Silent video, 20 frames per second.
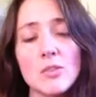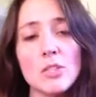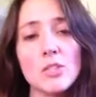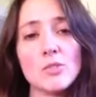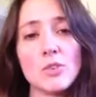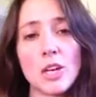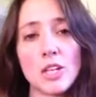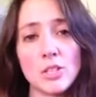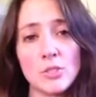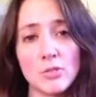with
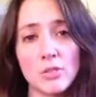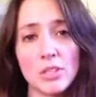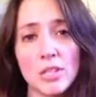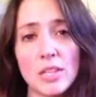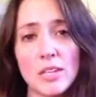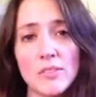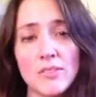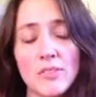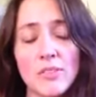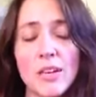stress
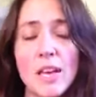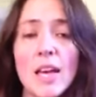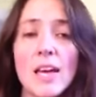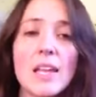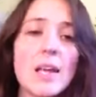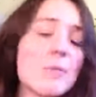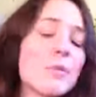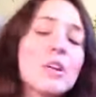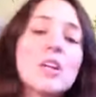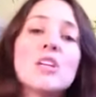relief,
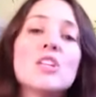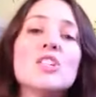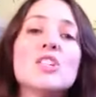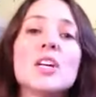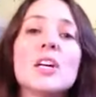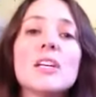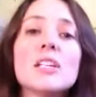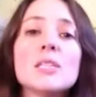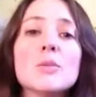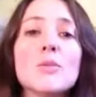and I'm going to
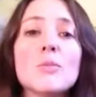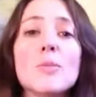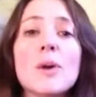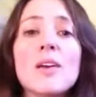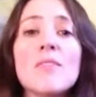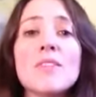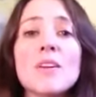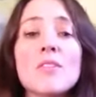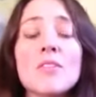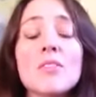share some of my
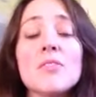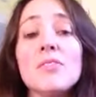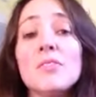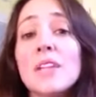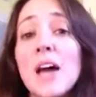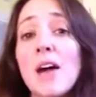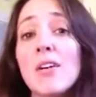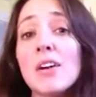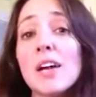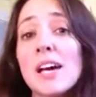favorite
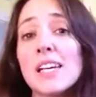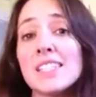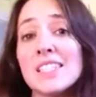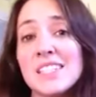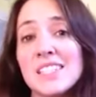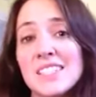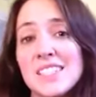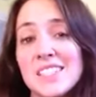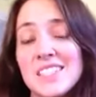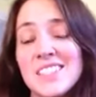flower
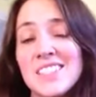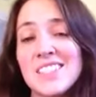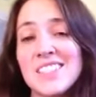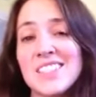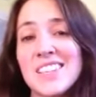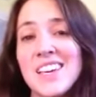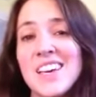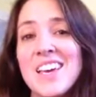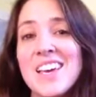essences.